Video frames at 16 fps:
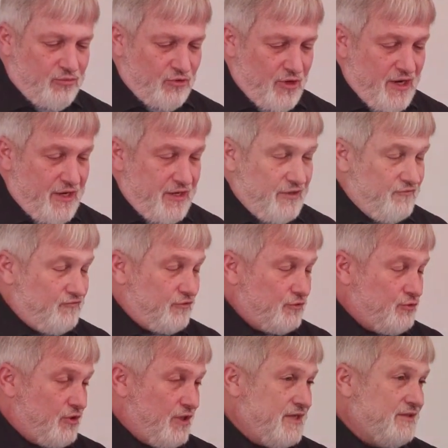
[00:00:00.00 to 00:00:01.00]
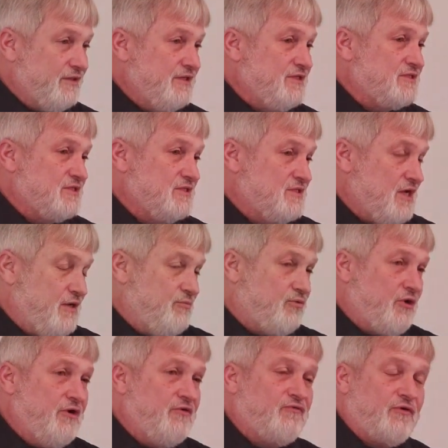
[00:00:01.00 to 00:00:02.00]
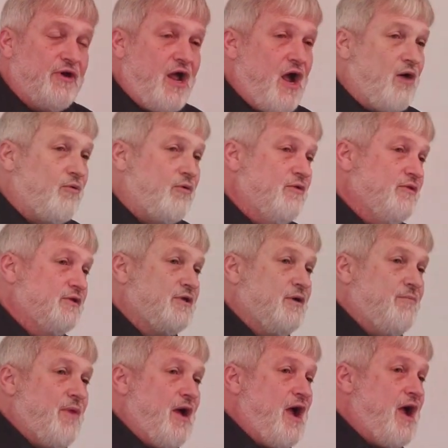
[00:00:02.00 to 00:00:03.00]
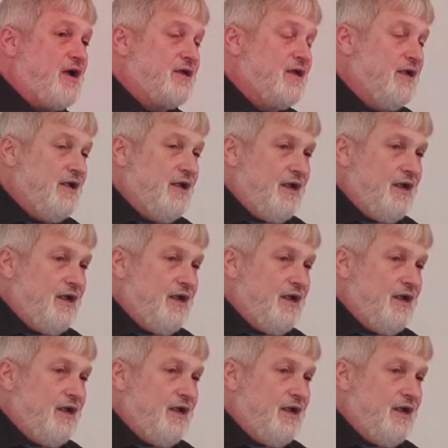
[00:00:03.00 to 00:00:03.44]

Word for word: pray and for great lengths of time, pray for an hour and then come back.